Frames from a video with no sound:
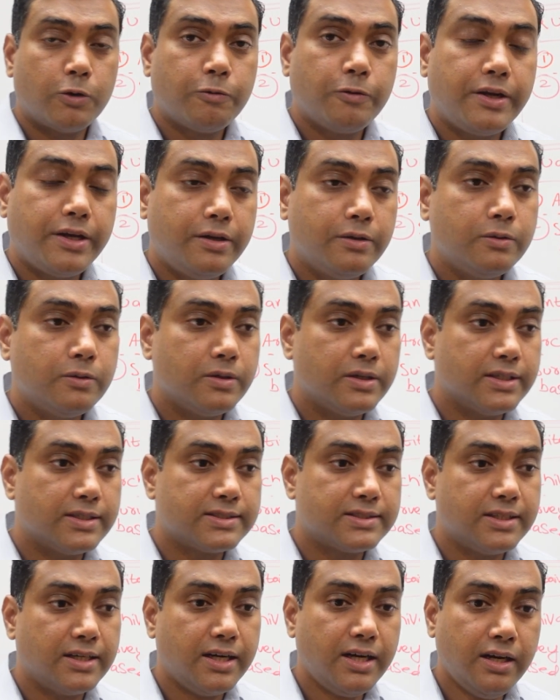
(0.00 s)
we do
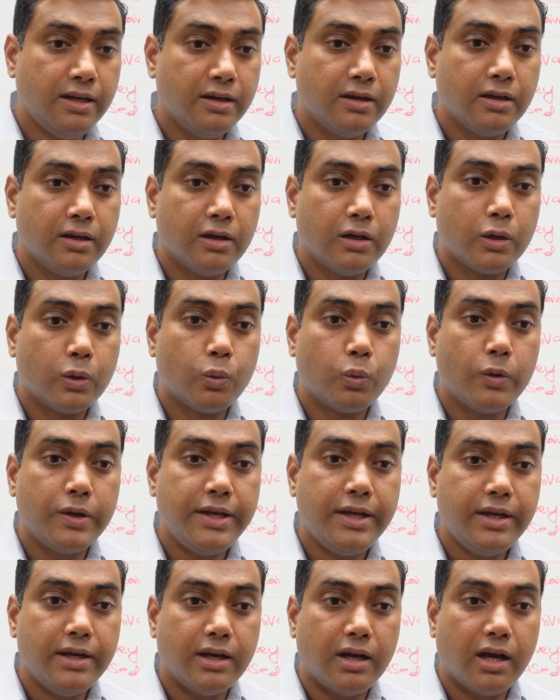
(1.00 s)
is that
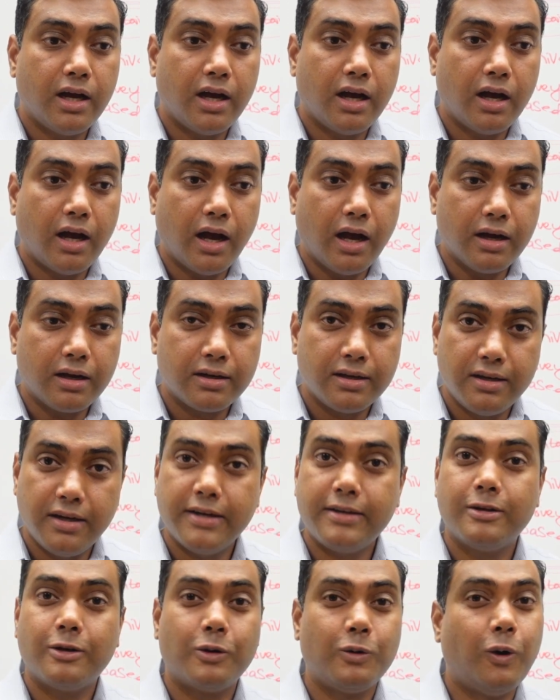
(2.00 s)
we
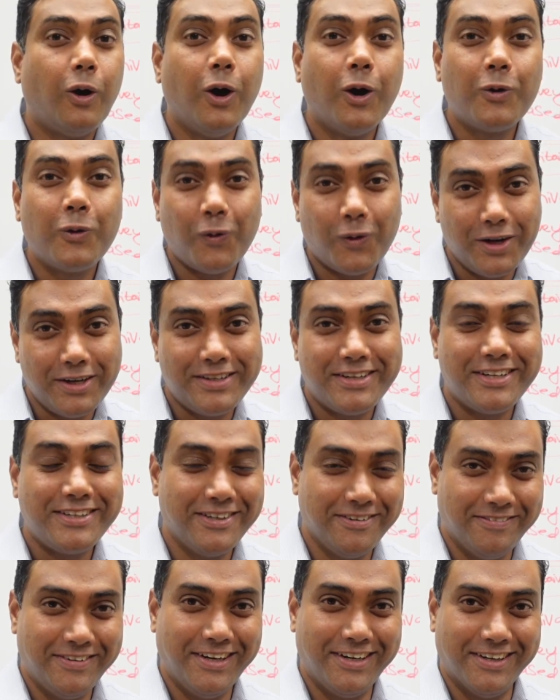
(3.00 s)
collect
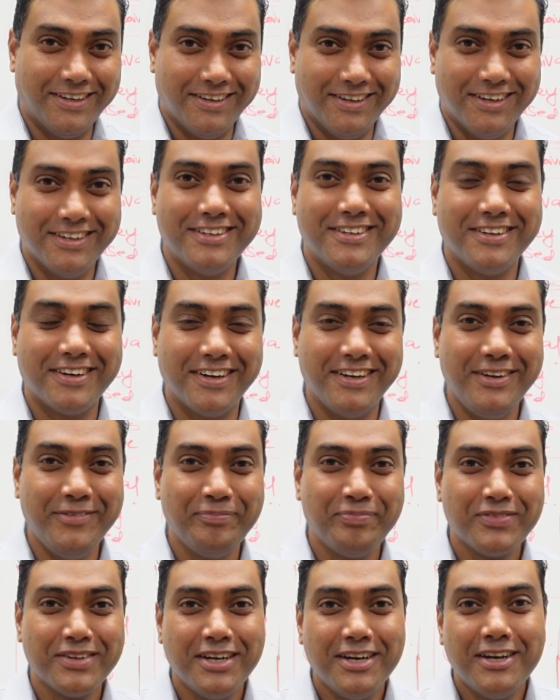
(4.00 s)
qualitative data. Okay.
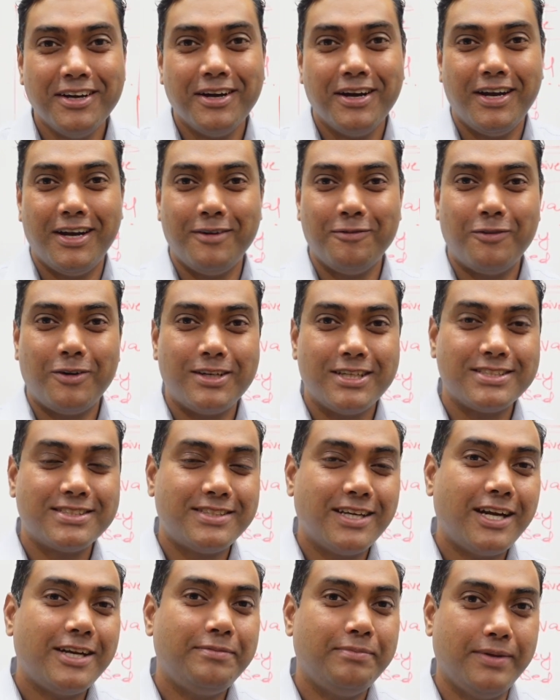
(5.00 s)
And what does
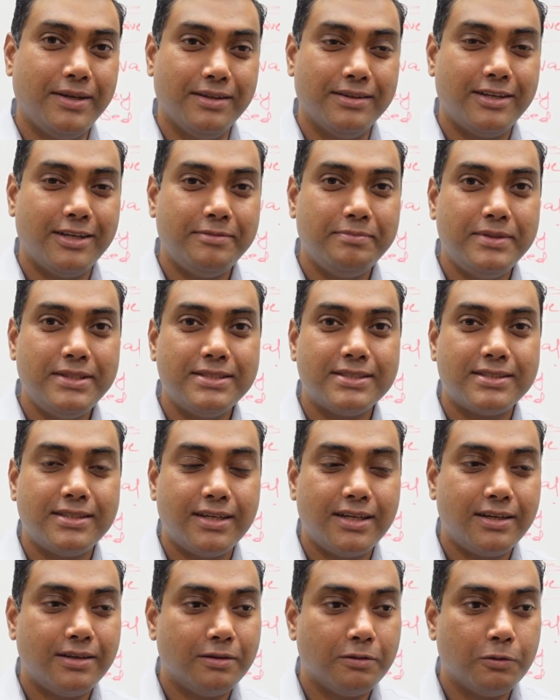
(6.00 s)
that mean? That means
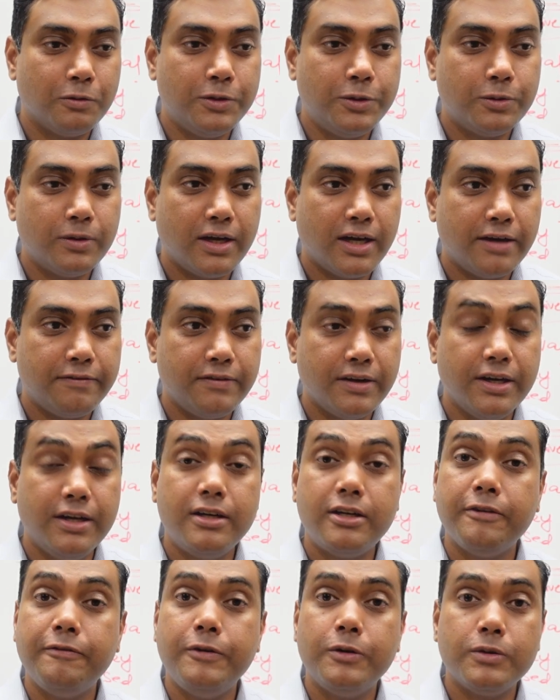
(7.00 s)
that you have
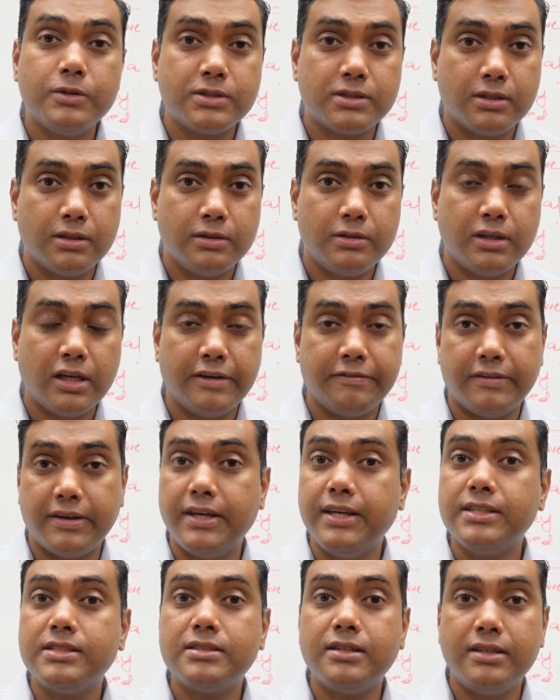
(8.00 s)
interviews, you have
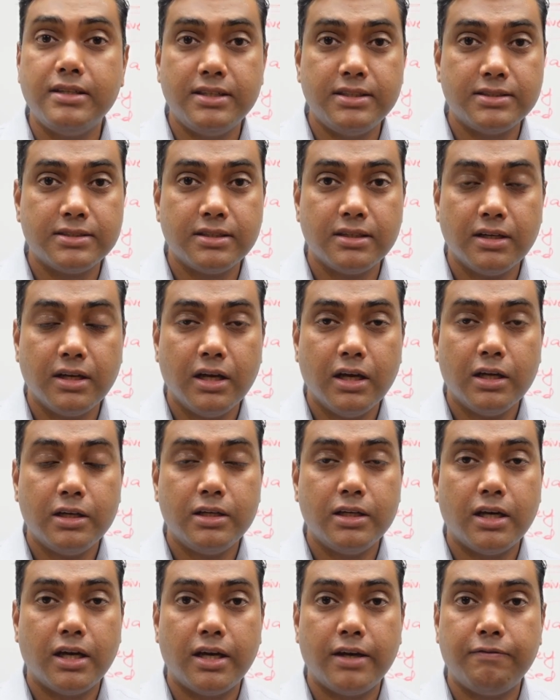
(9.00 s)
case studies,
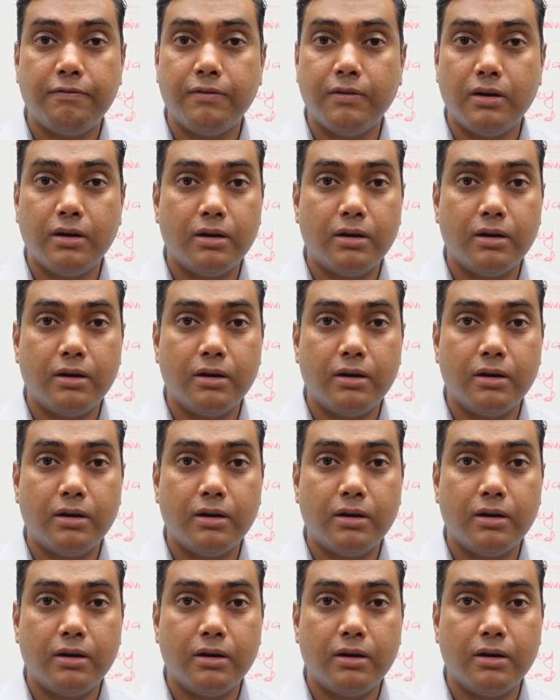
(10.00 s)
you have